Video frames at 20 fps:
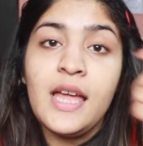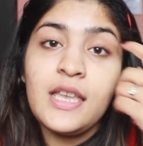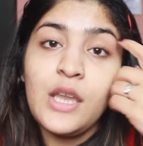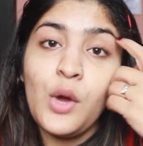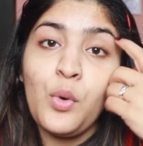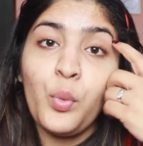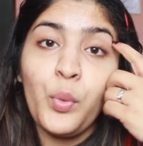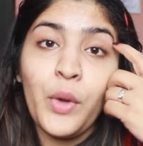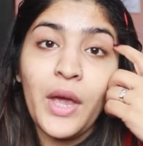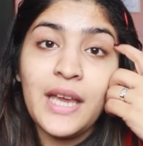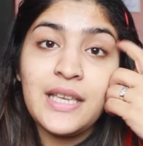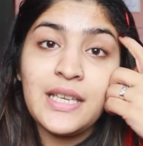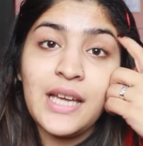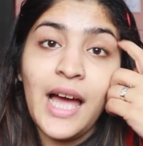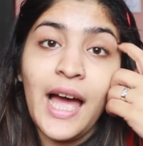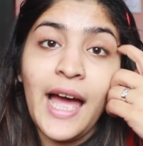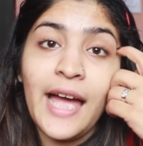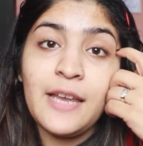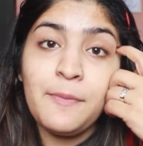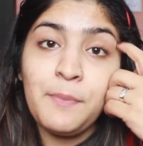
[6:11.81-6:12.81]
Now weight
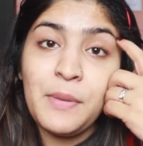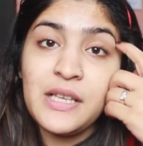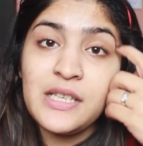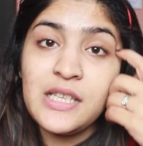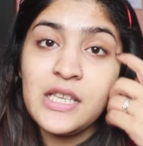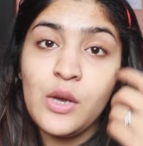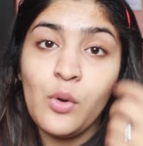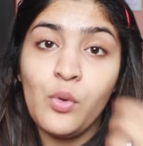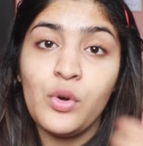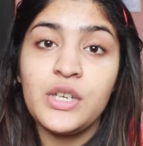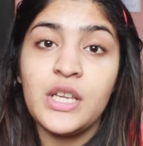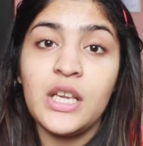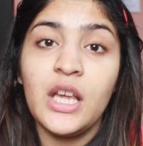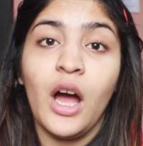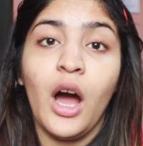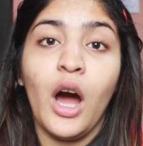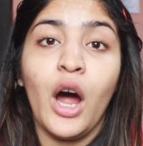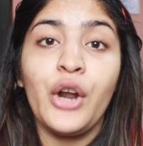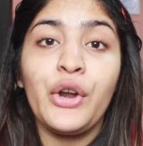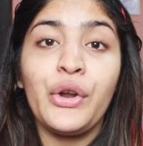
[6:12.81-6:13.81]
and
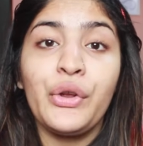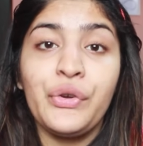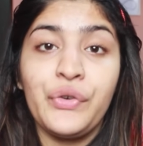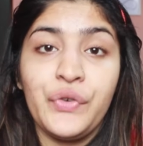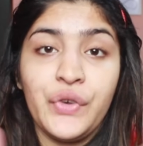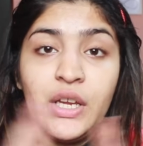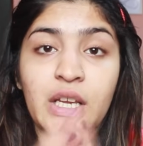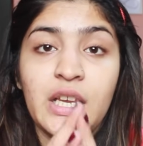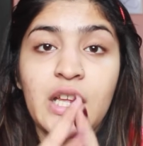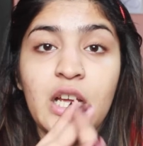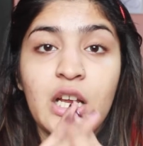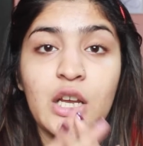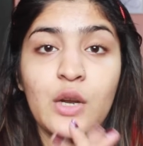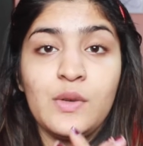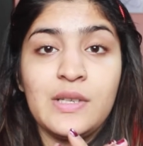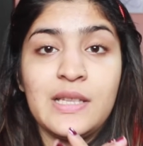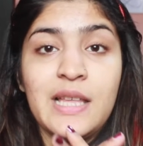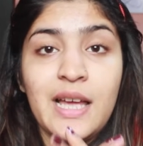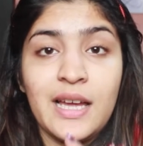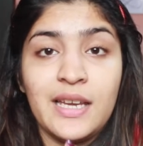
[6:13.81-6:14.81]
PCOD are really
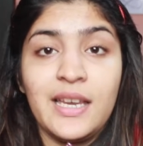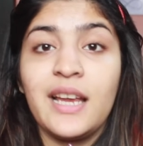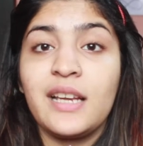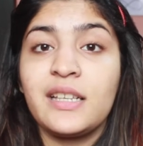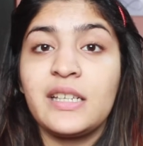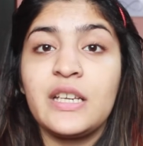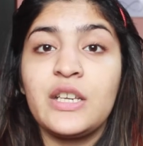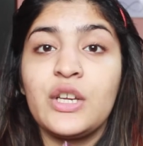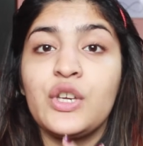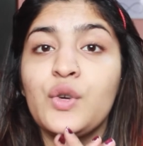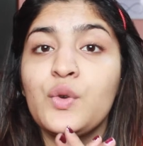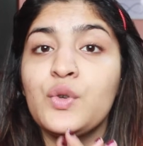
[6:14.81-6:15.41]
closely connected.